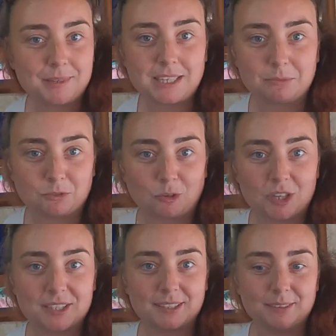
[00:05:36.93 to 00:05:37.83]
His name is
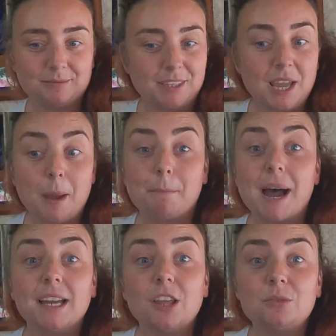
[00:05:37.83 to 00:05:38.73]
Frosty.
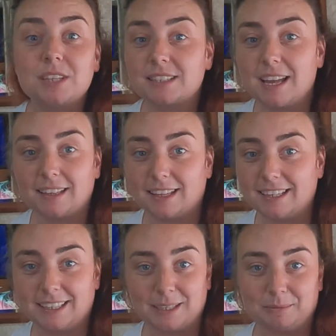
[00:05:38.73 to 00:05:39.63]
Milo does not
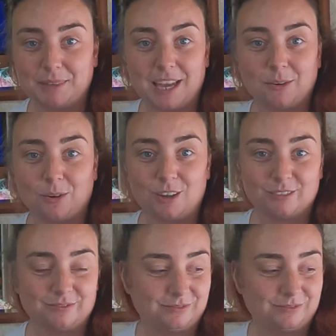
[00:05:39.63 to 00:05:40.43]
like him at all.